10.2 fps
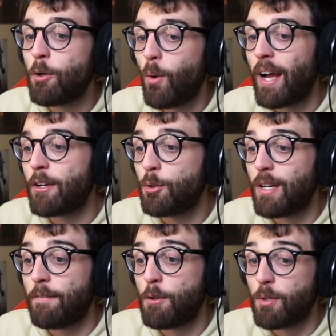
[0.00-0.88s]
be quite
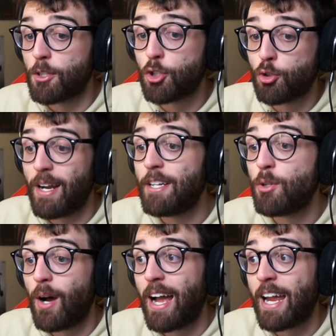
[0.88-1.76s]
good if you want to train
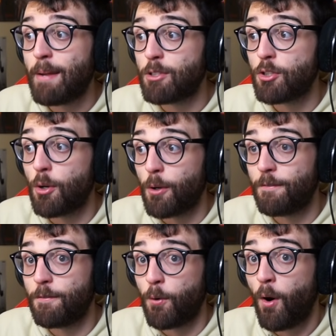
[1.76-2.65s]
your aim to go
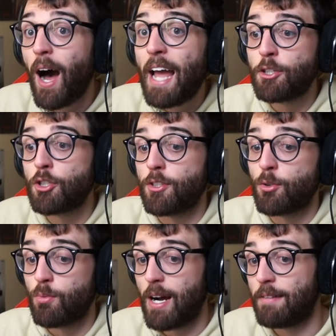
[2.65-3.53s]
for higher
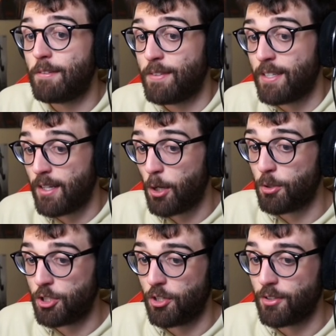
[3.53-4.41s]
shots rather than
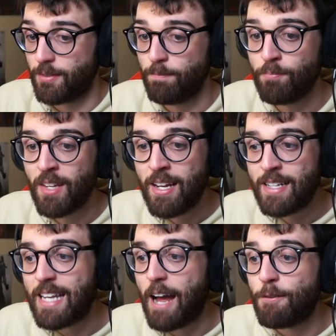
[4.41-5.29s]
lower shots.
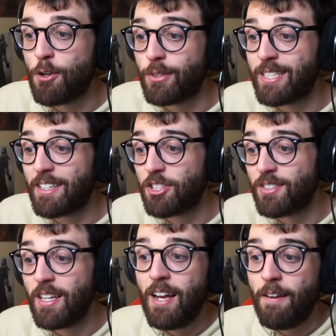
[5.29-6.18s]
Now for no
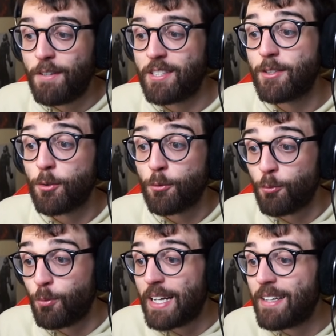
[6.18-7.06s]
textures, this is
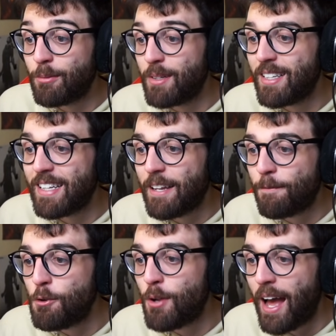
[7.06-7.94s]
really
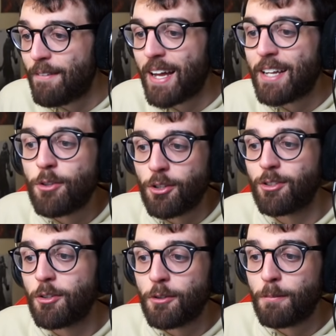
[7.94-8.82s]
if you have a not
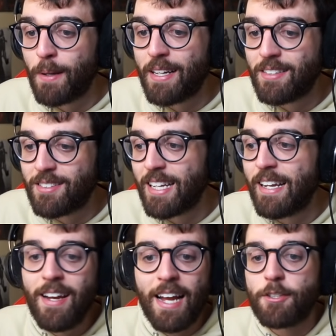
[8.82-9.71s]
so good
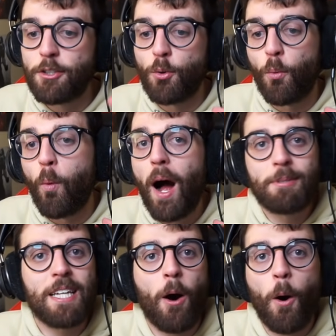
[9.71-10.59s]
PC, it just
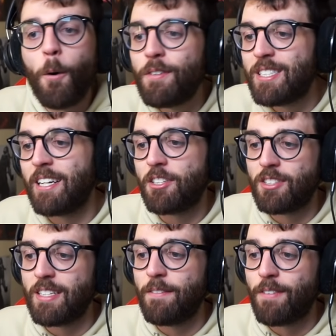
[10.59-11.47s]
wipes out all the
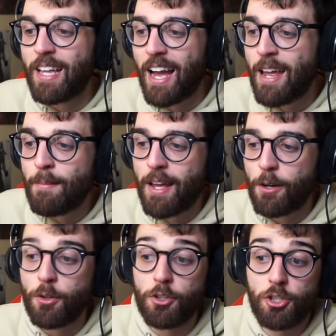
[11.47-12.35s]
textures in the game,
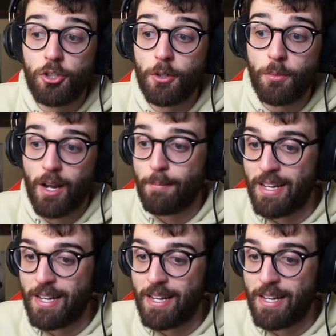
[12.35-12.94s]
and I'll go and show you what I